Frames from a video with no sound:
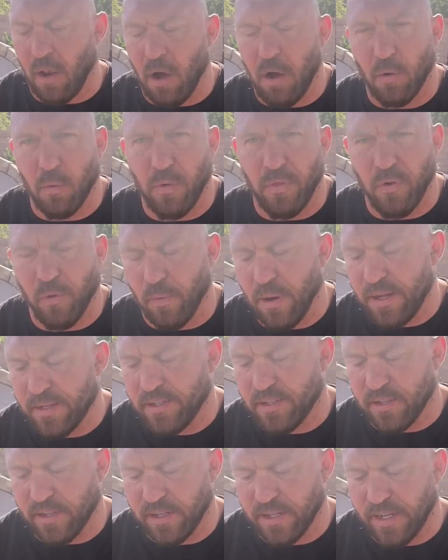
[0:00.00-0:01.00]
along with the
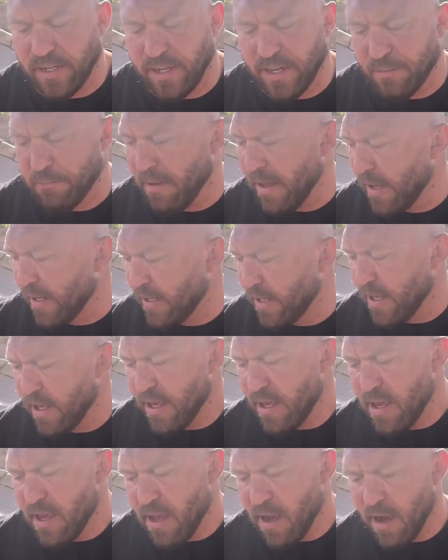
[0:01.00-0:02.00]
wrestling and get back,
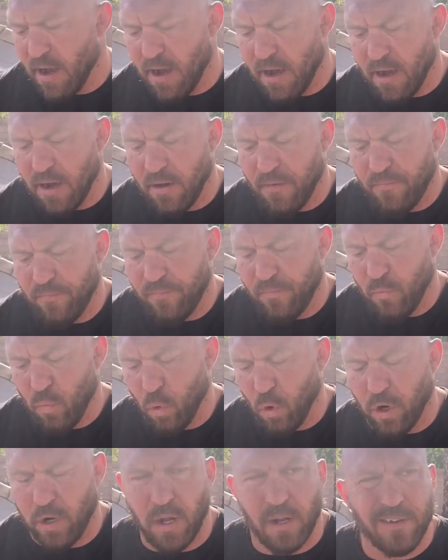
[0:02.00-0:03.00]

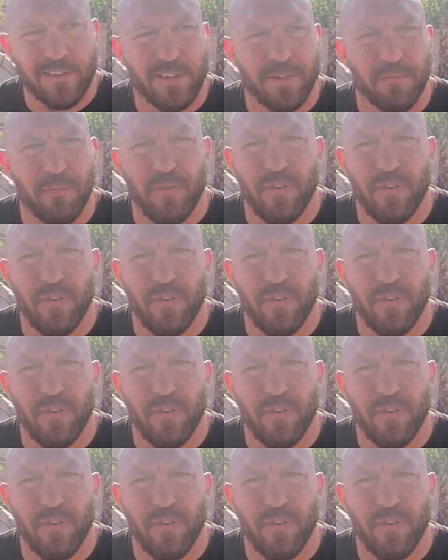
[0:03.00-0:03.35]
work on some